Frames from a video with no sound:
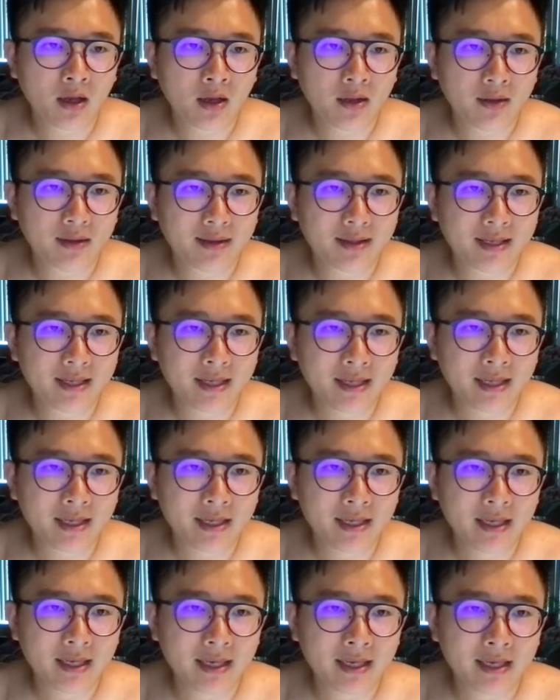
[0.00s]

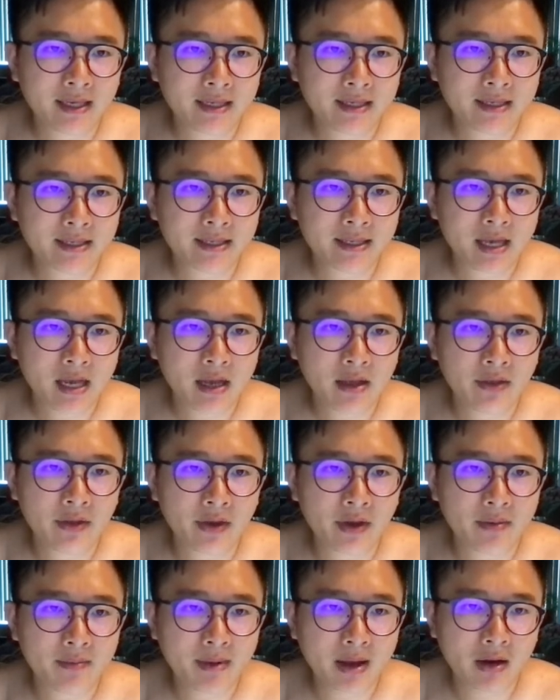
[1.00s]
D is the
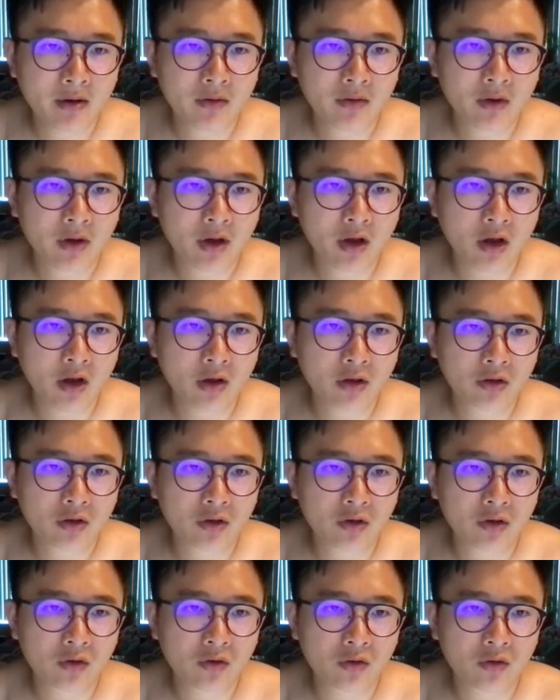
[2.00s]
amount
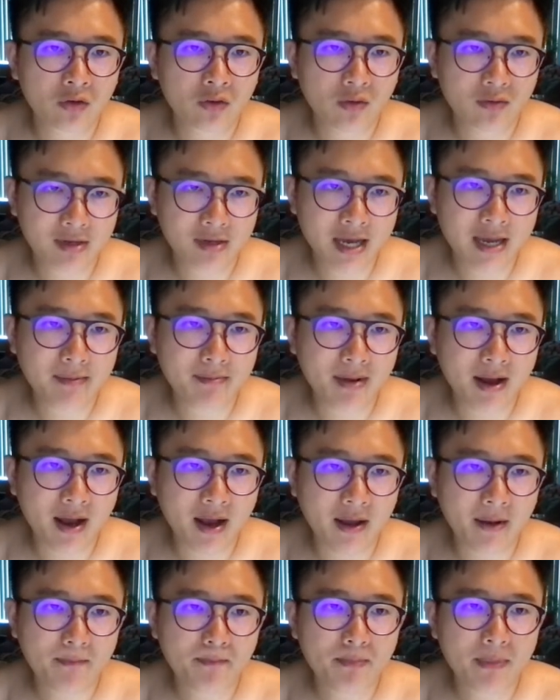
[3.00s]
to rotate
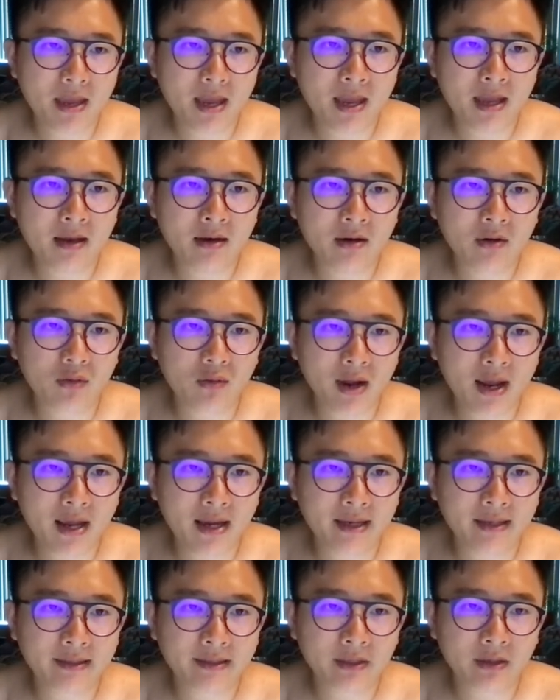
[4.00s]
by, and array
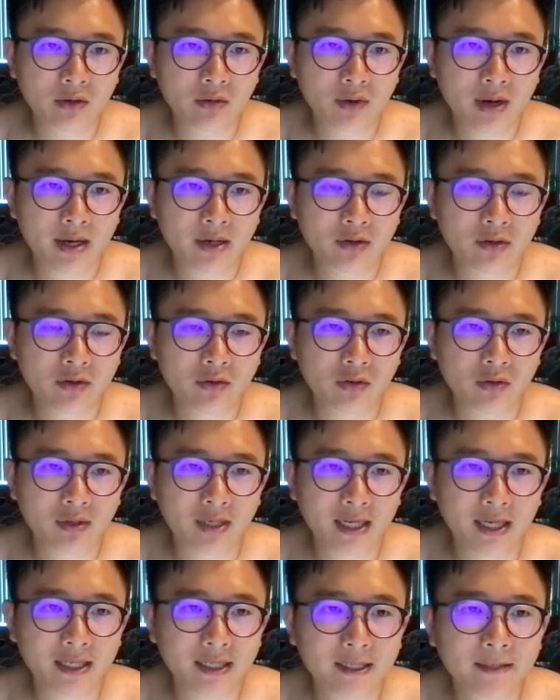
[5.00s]
is the array to
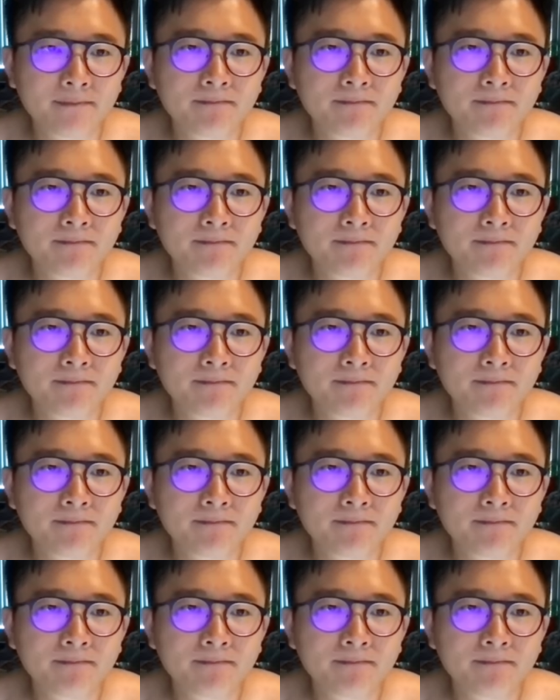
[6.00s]
rotate.